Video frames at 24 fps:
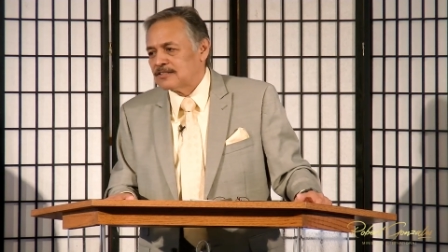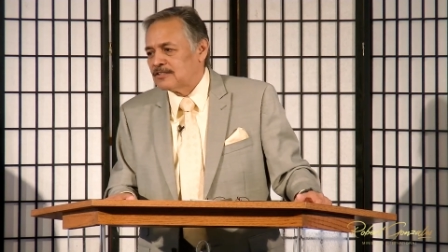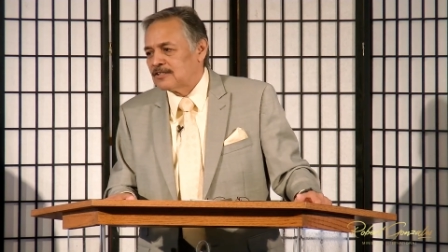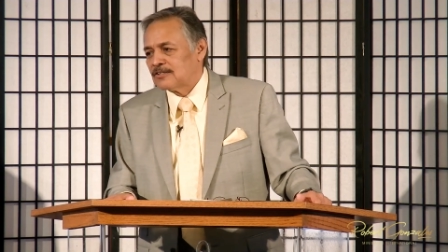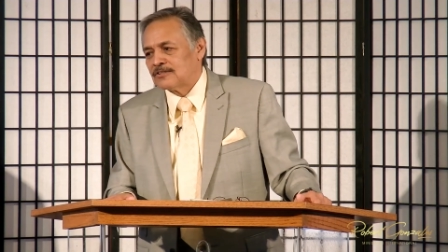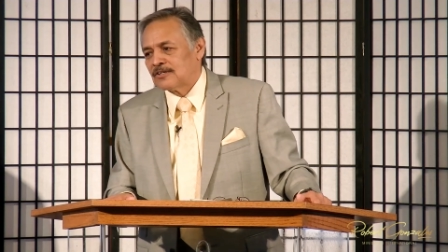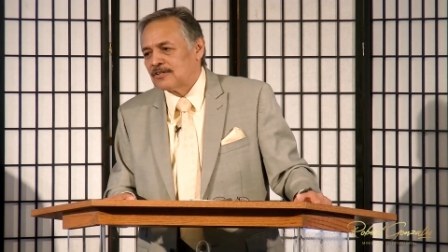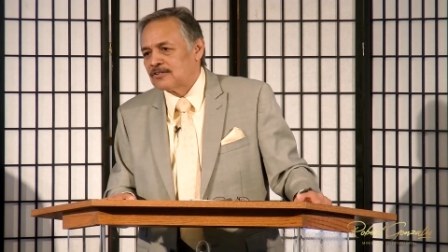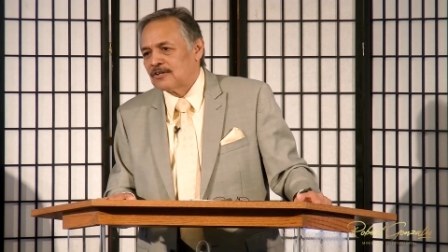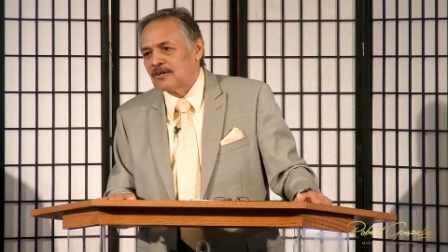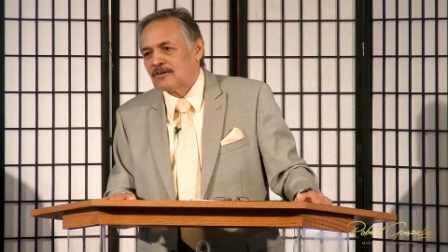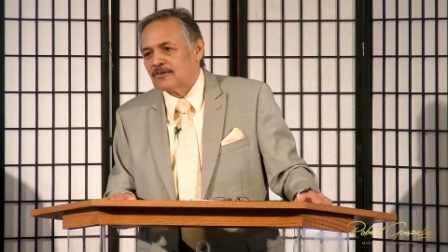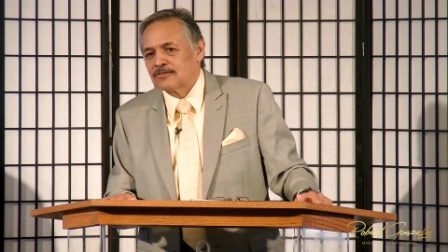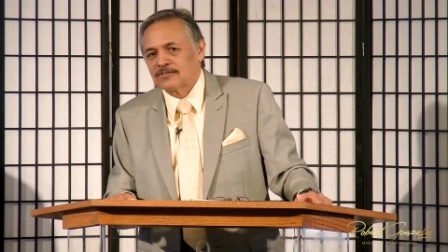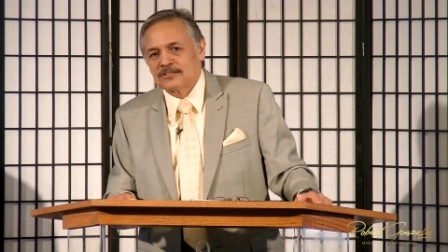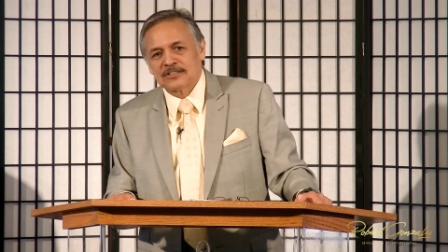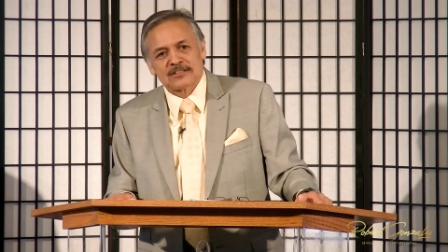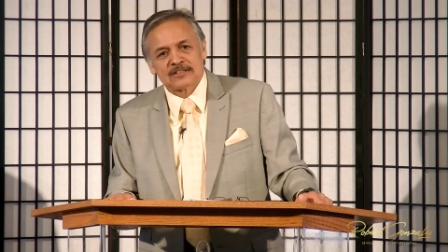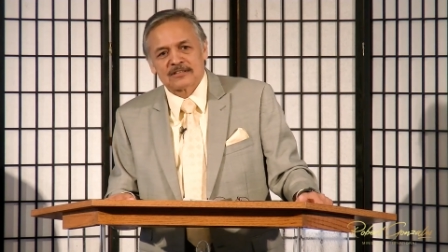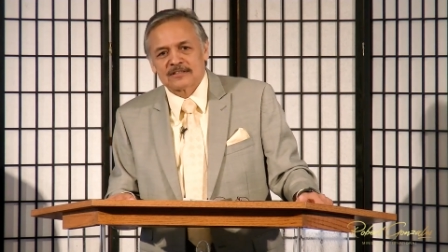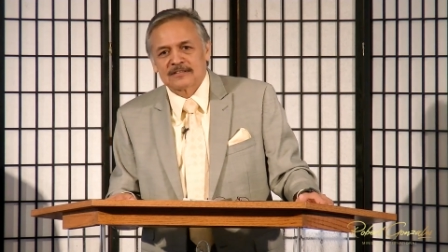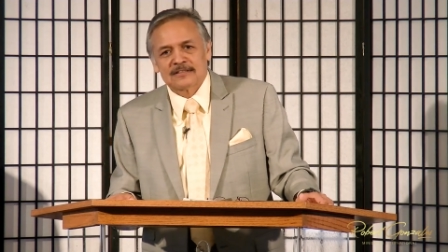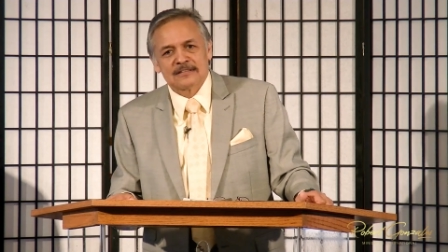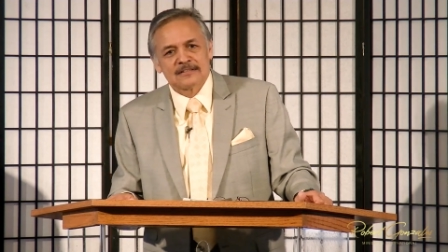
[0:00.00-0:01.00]
no,
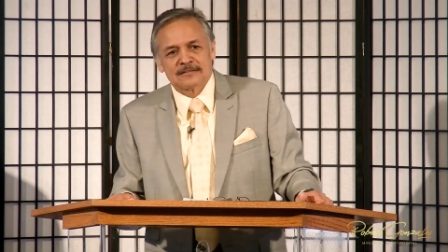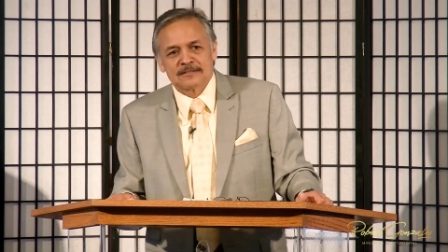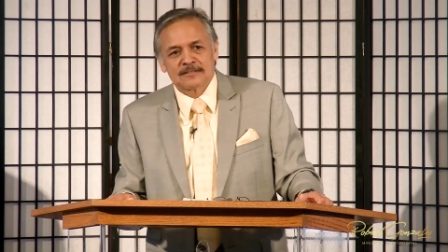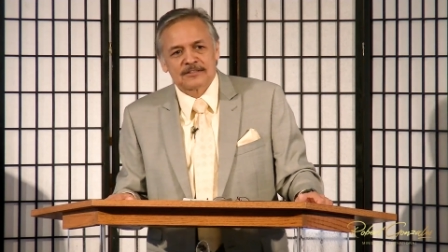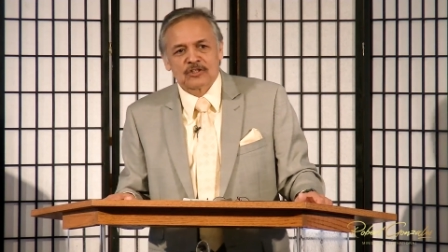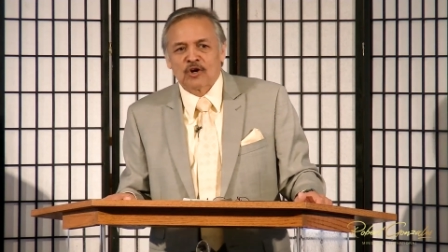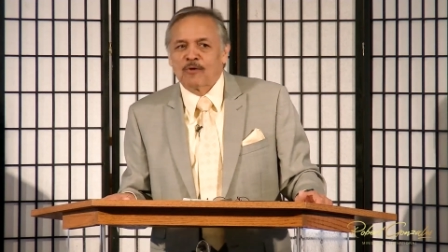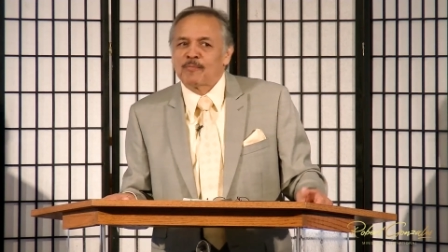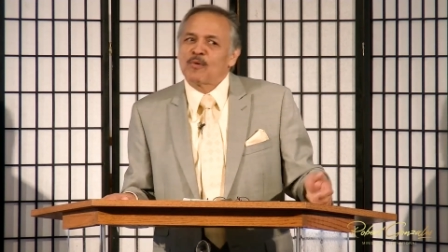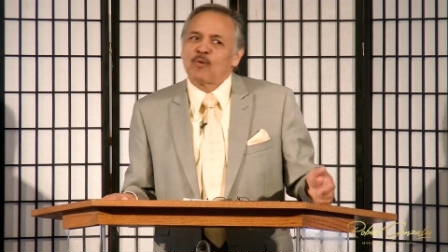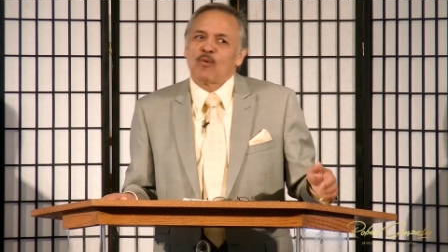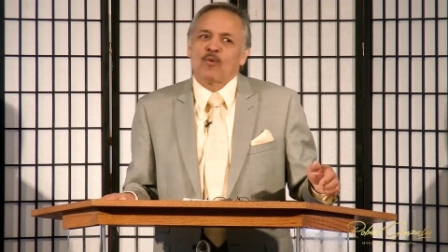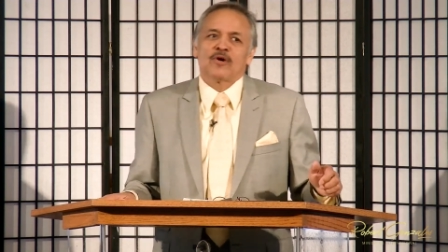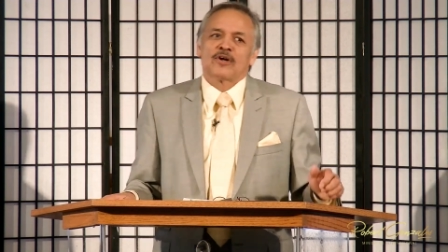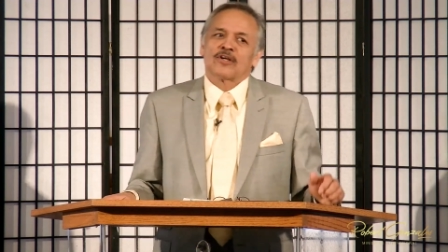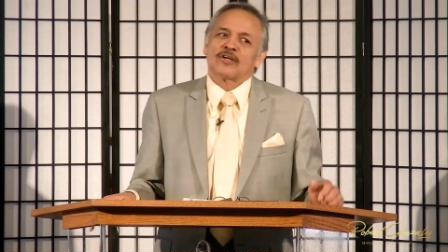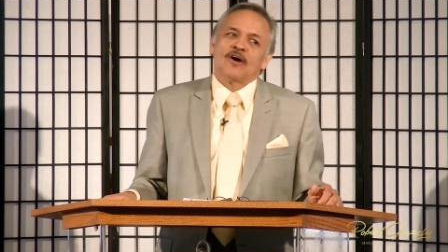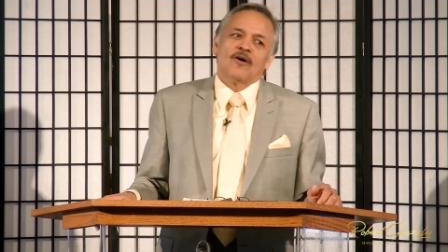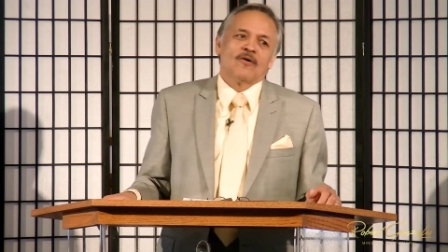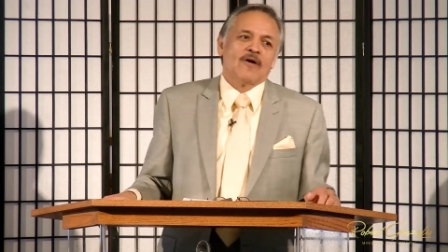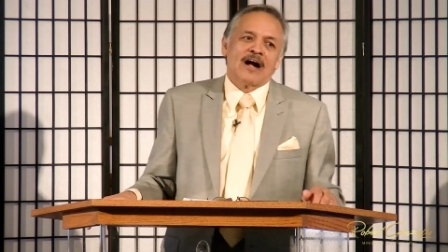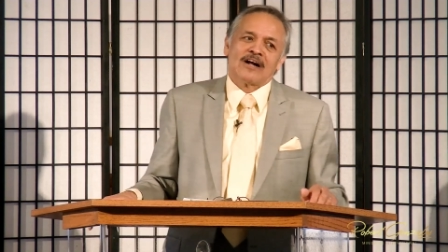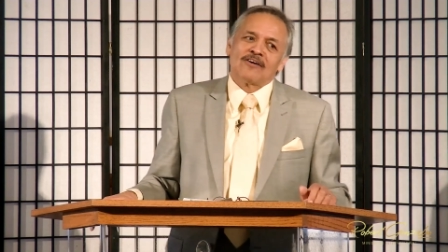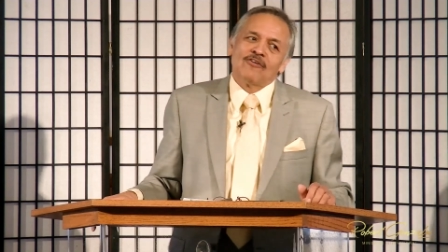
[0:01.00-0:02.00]
just show me where to
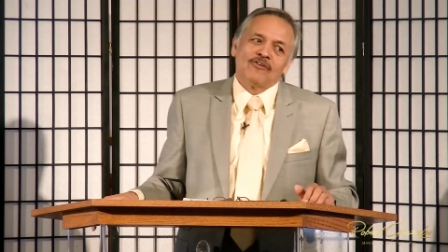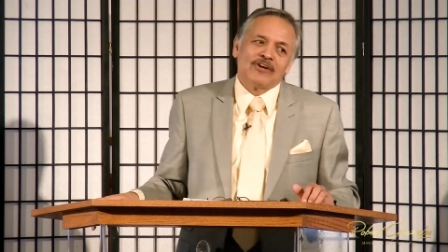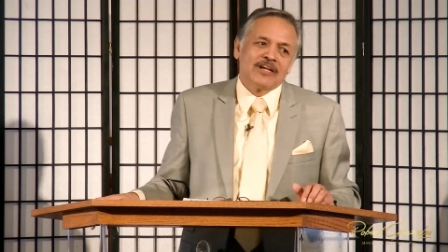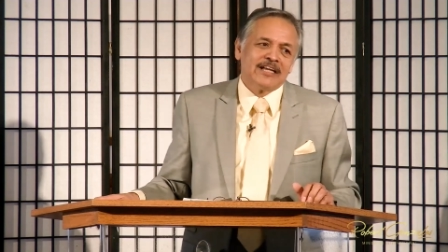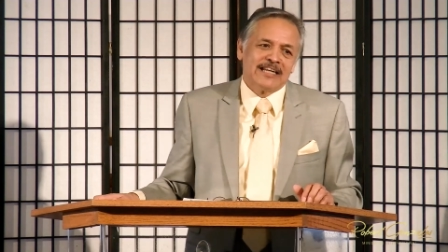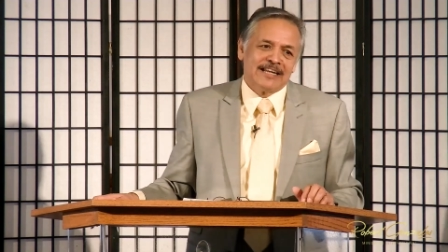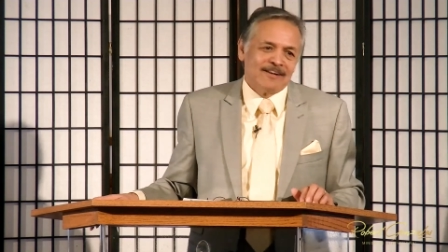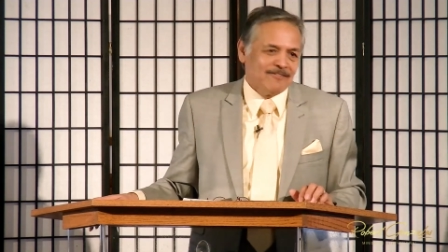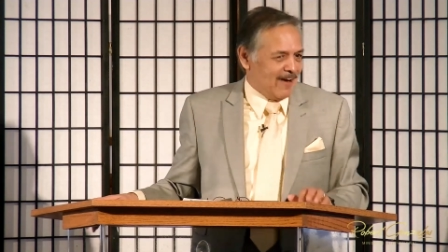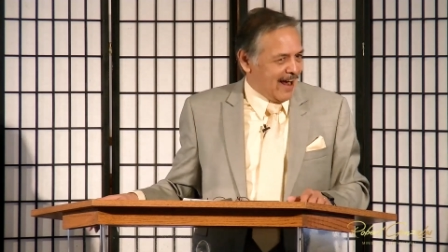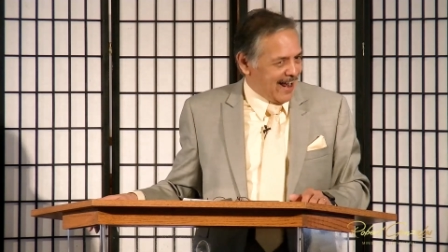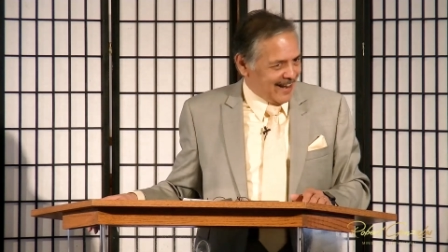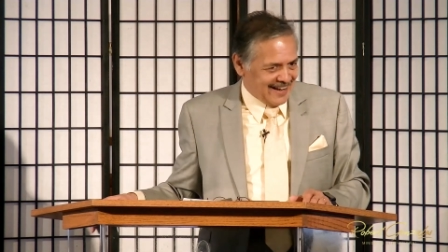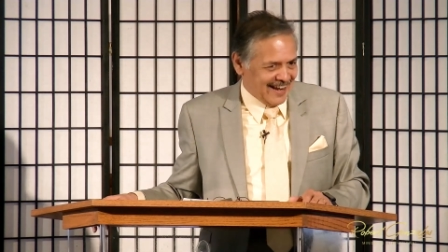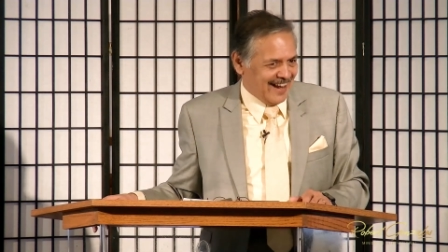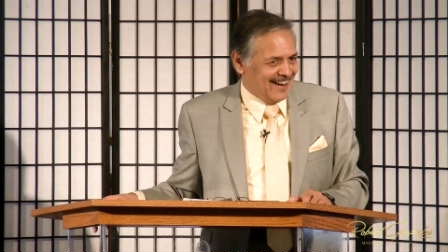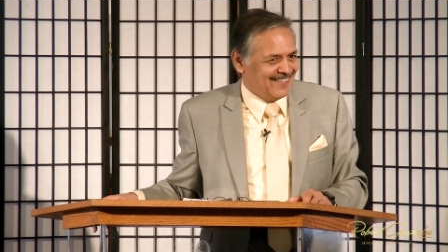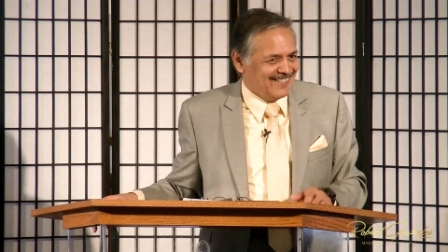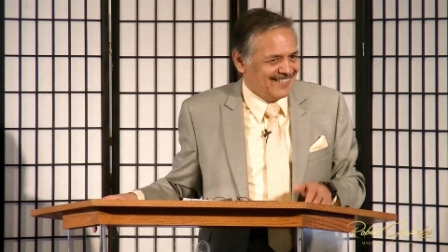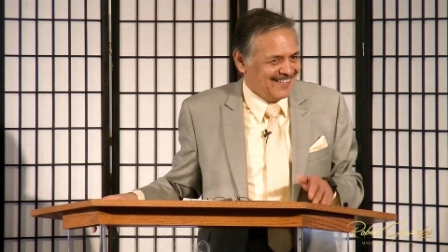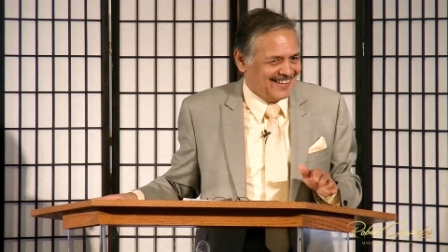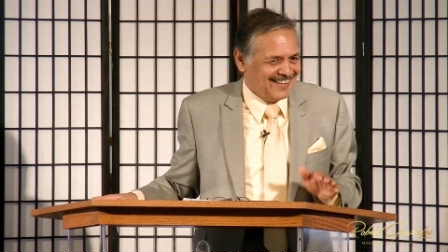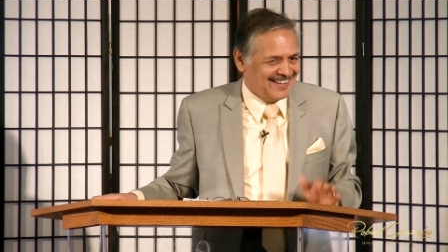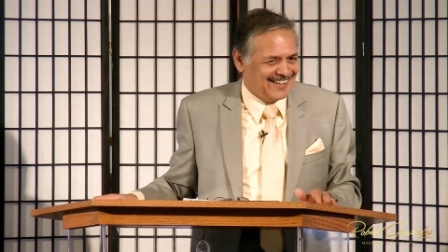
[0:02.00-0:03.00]
go. I'll go get it right
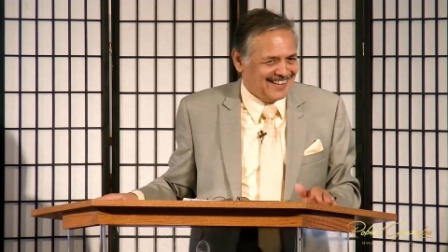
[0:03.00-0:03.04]
now.